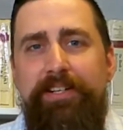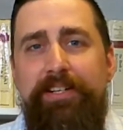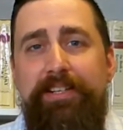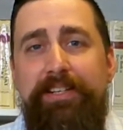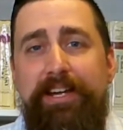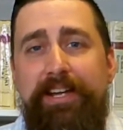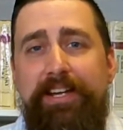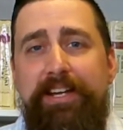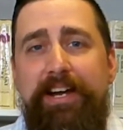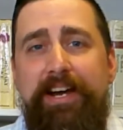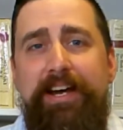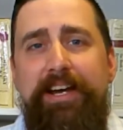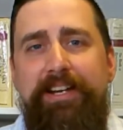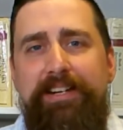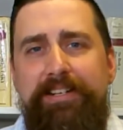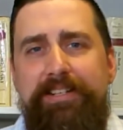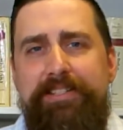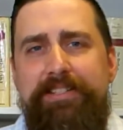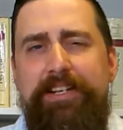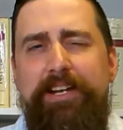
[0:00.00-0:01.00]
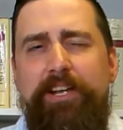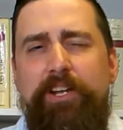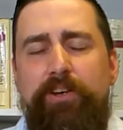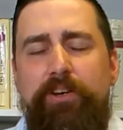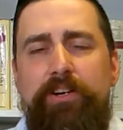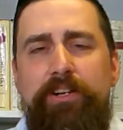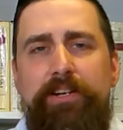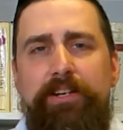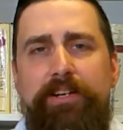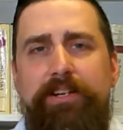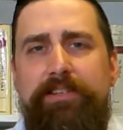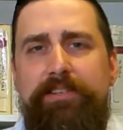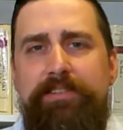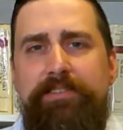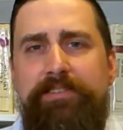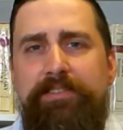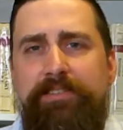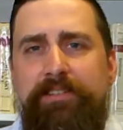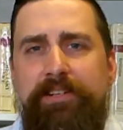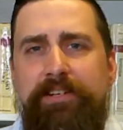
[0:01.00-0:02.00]
that kindness, that
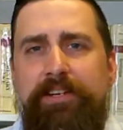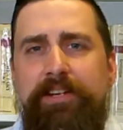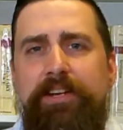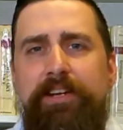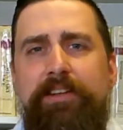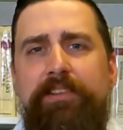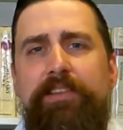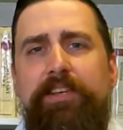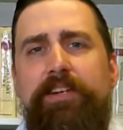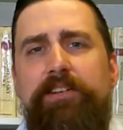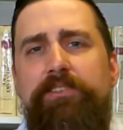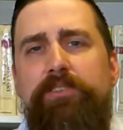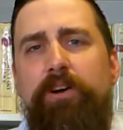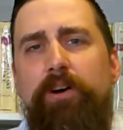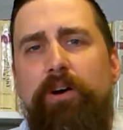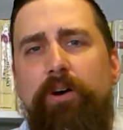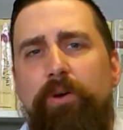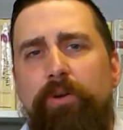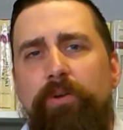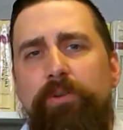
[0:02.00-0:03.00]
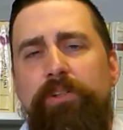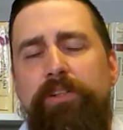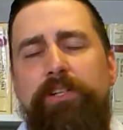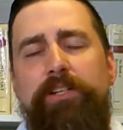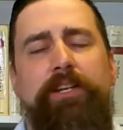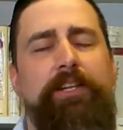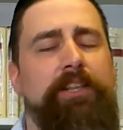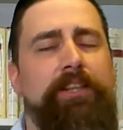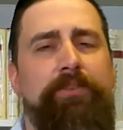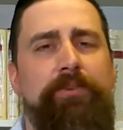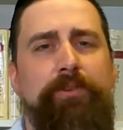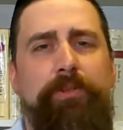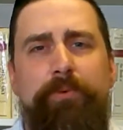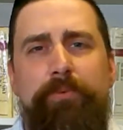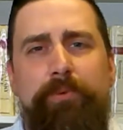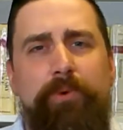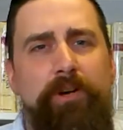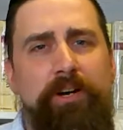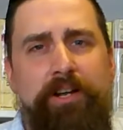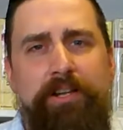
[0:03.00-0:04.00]
goodness that is only through the
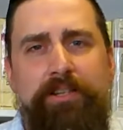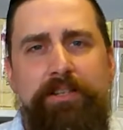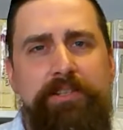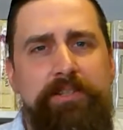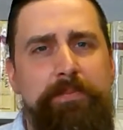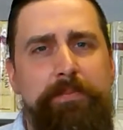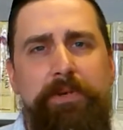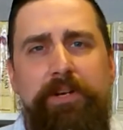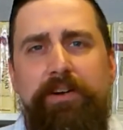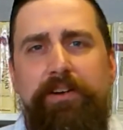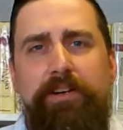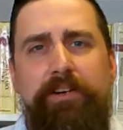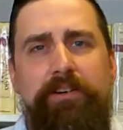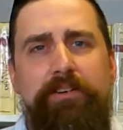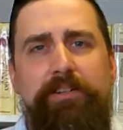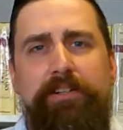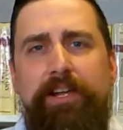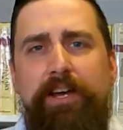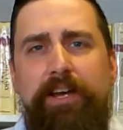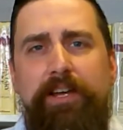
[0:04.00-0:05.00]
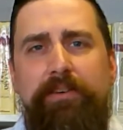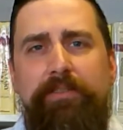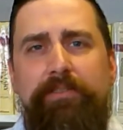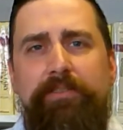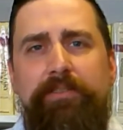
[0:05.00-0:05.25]
work of the Spirit in your life.